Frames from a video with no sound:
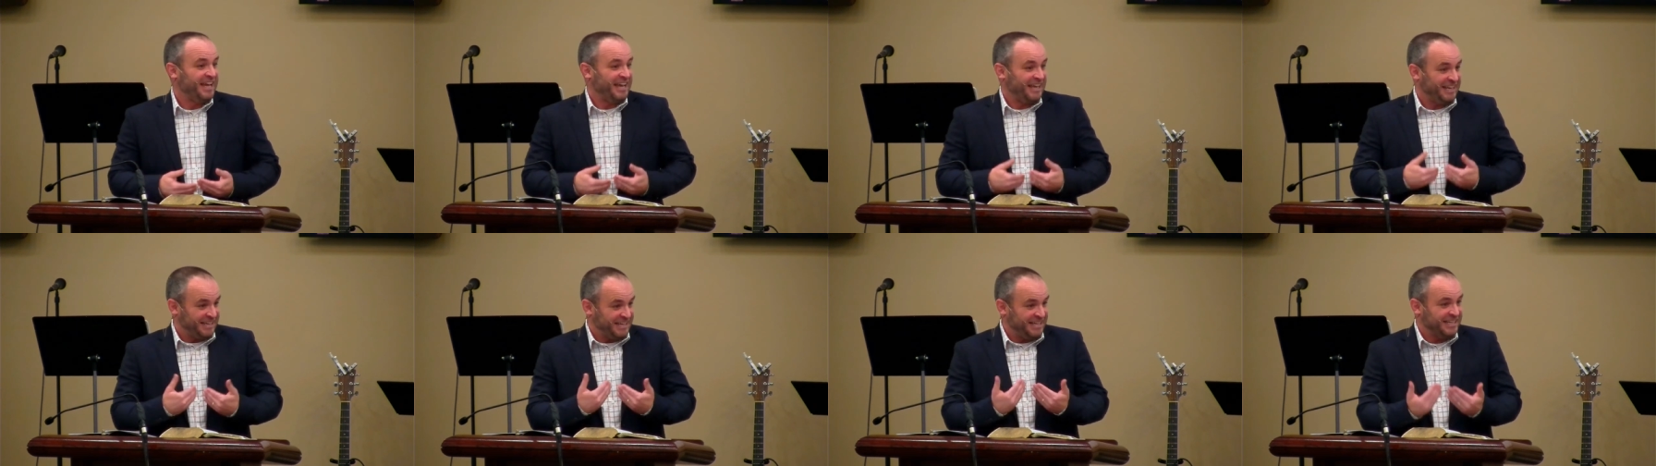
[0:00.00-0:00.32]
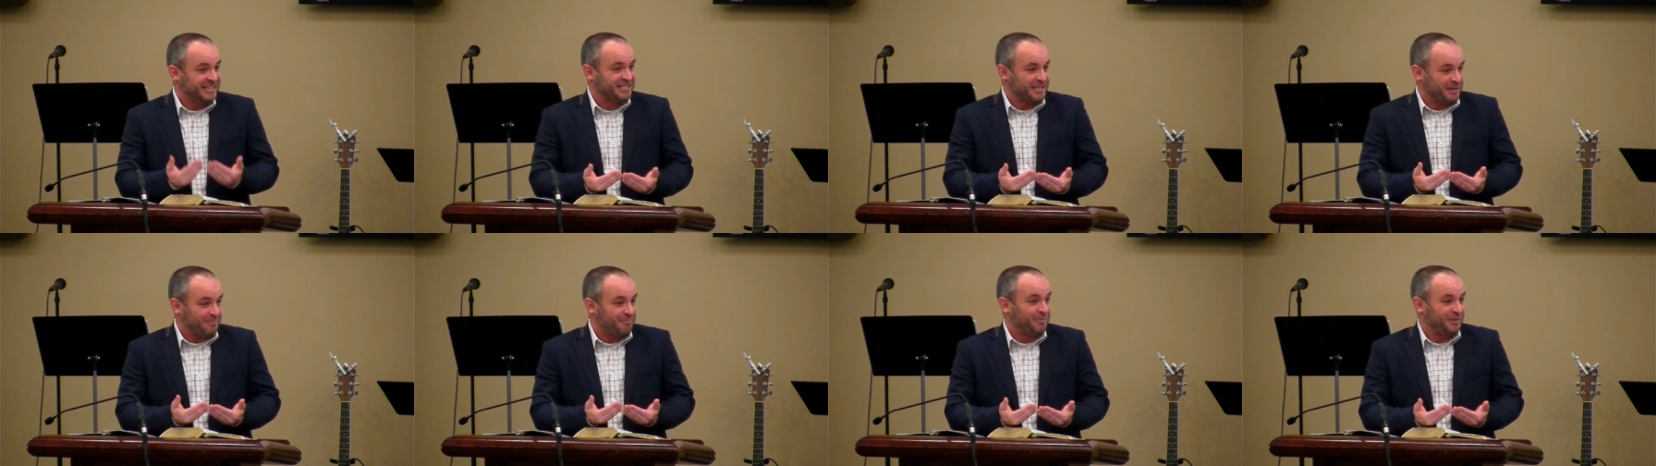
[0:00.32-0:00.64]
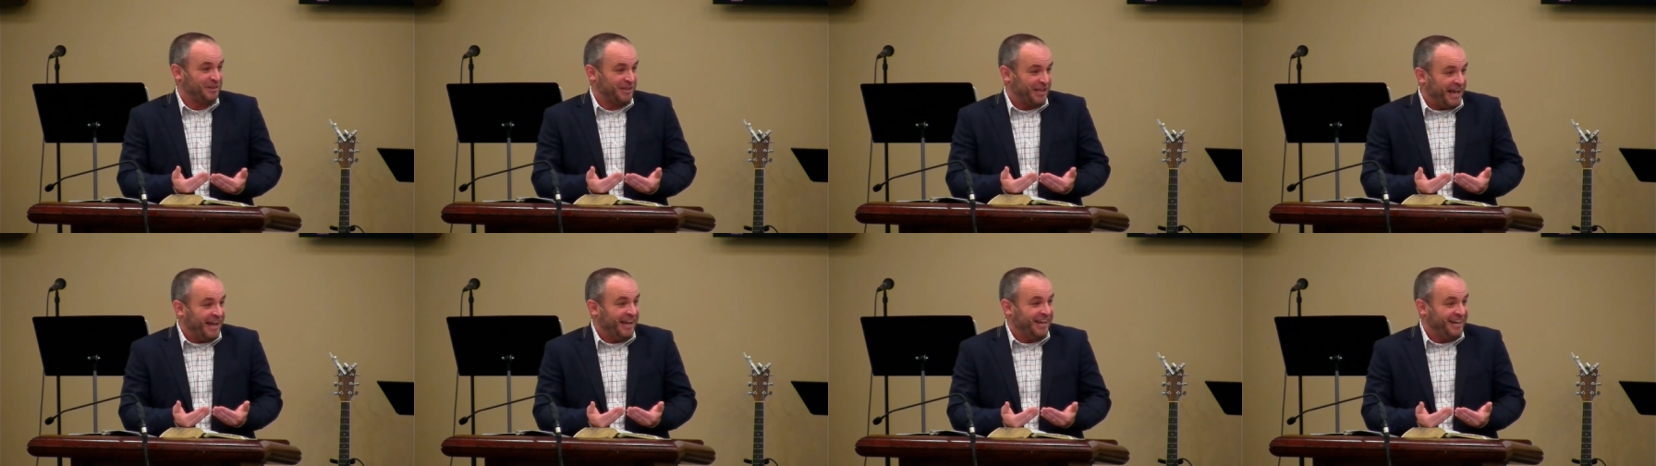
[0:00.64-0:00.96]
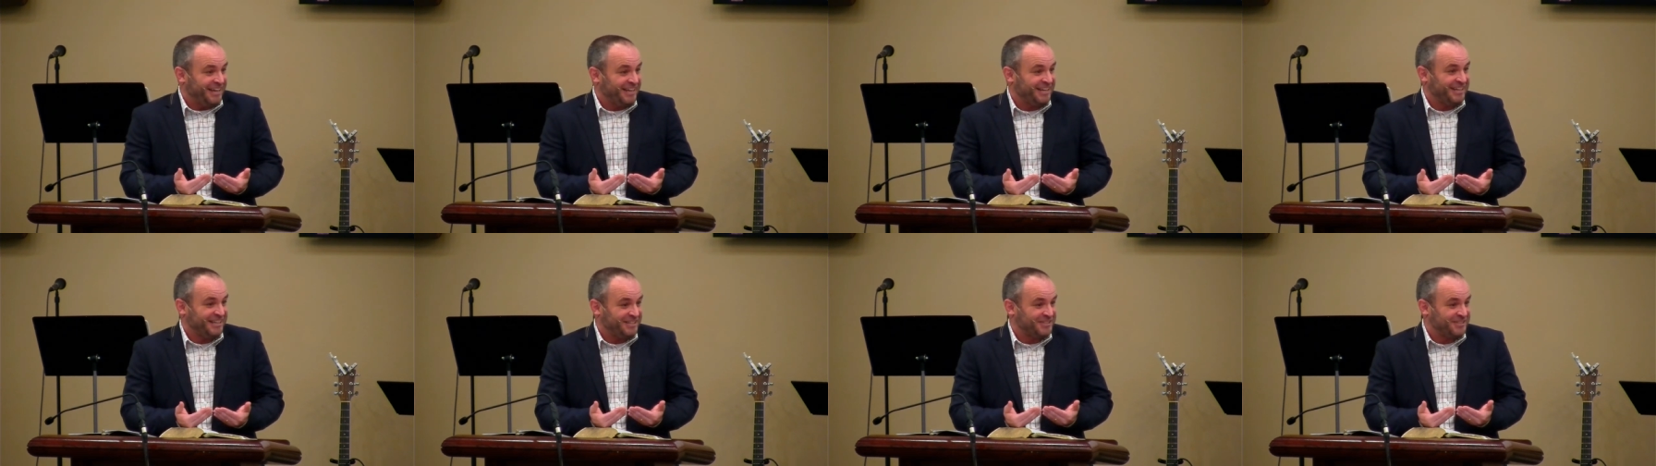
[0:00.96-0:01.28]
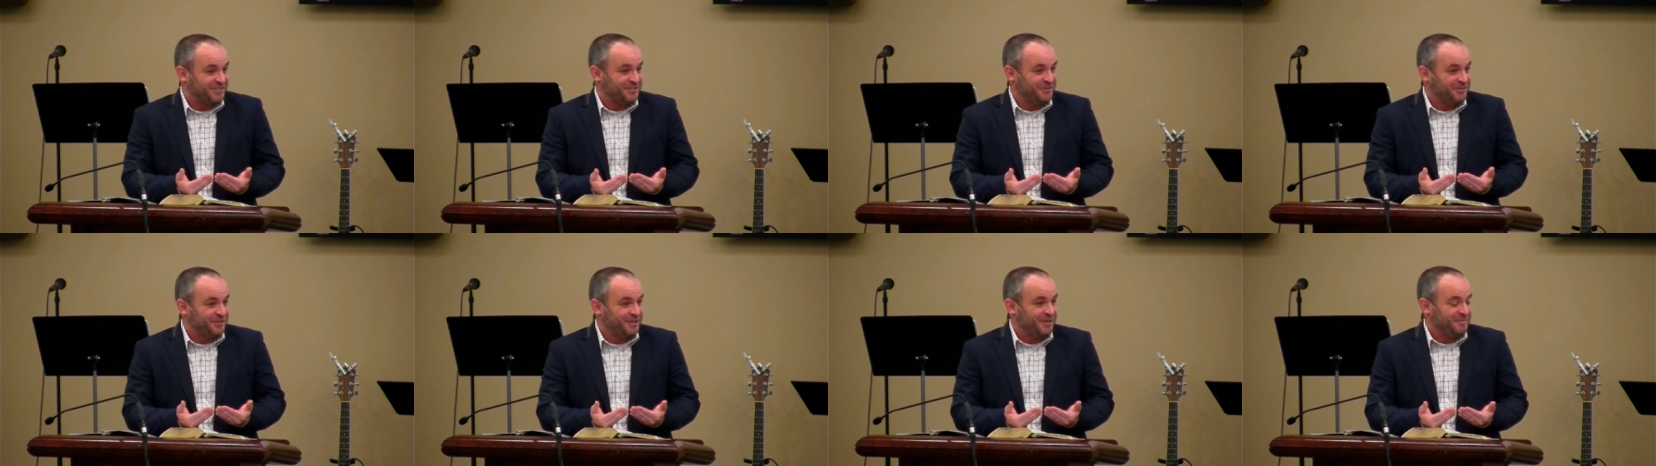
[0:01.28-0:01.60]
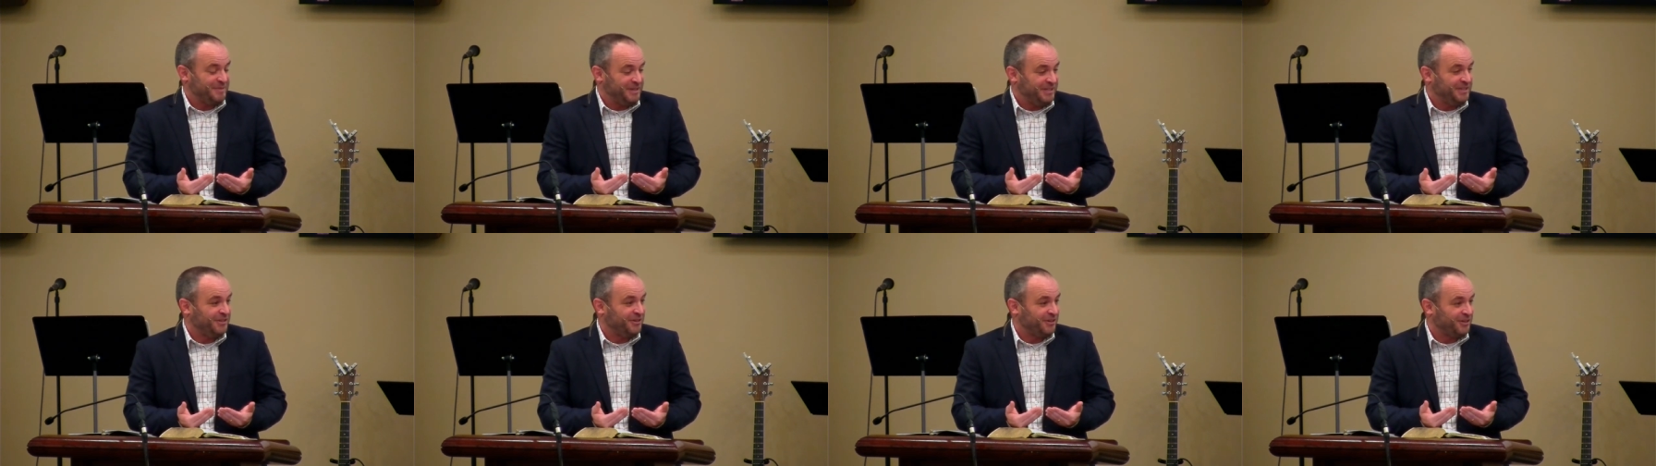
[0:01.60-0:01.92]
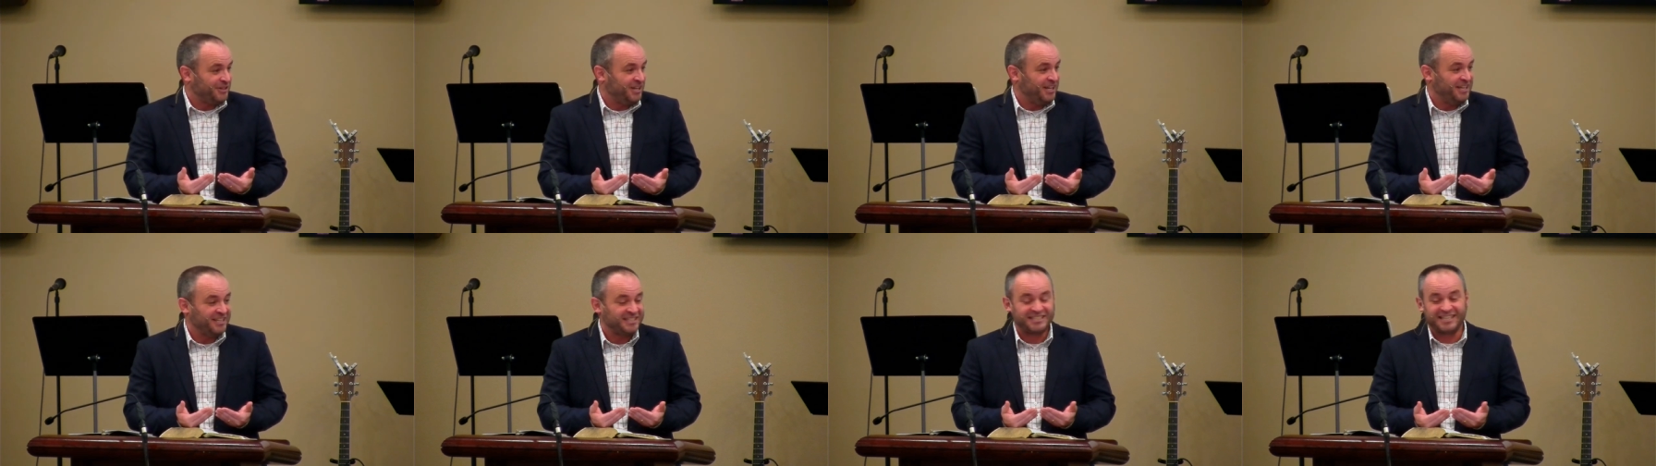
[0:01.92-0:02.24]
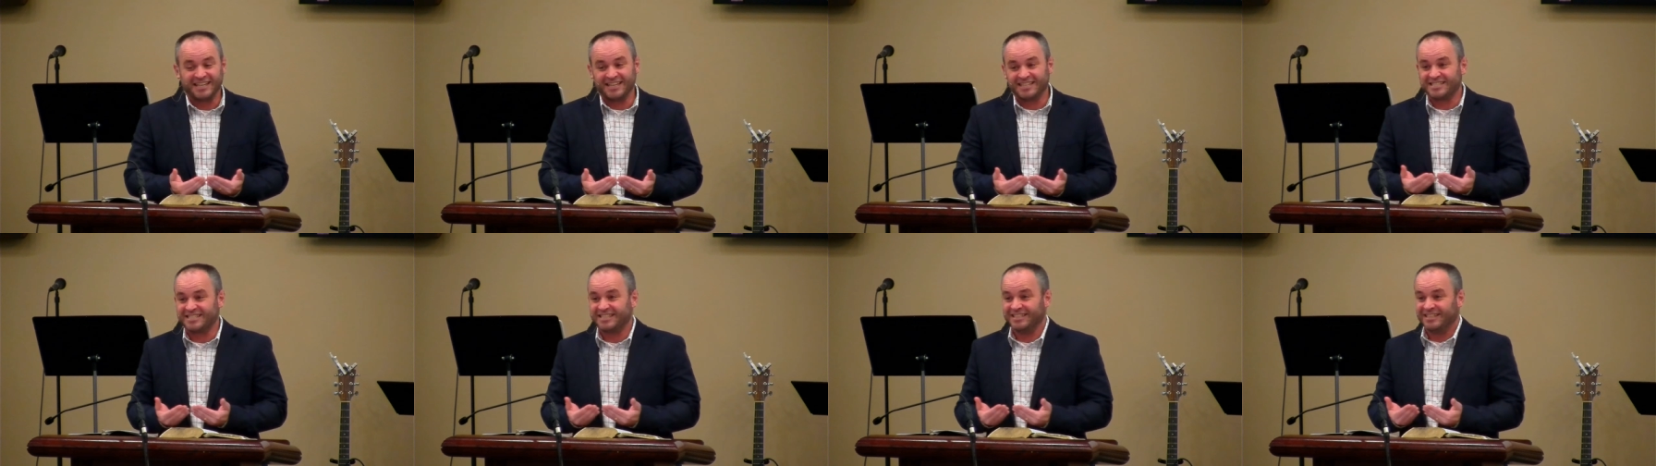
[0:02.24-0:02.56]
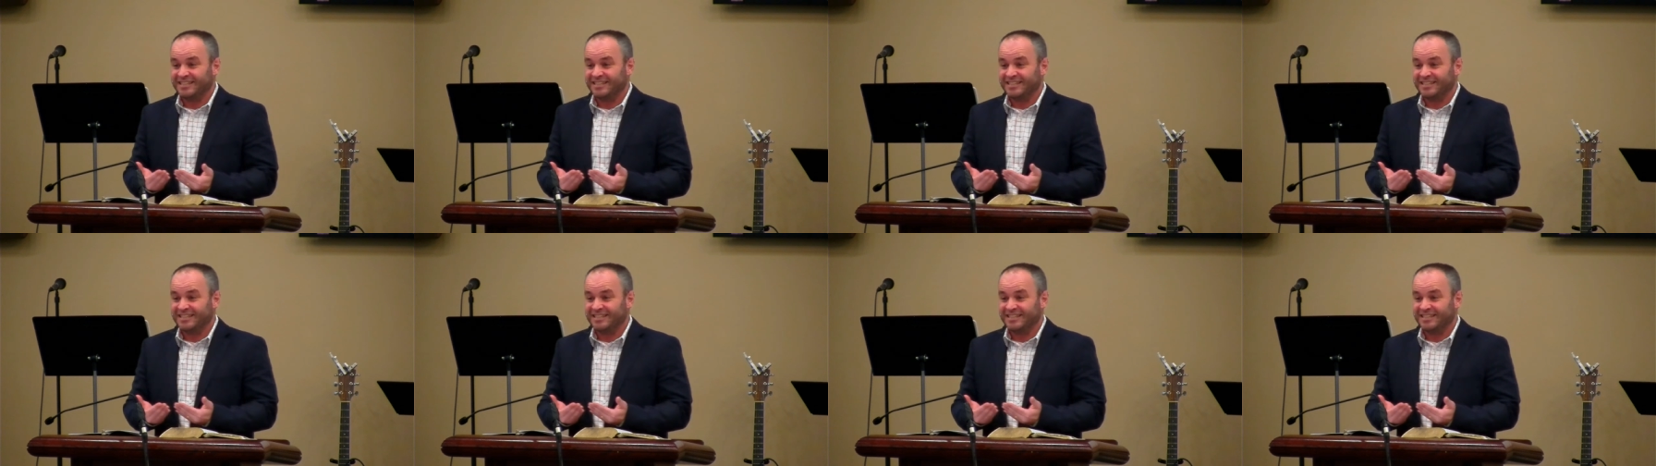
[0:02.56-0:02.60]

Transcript: and he's applying it to them in their context.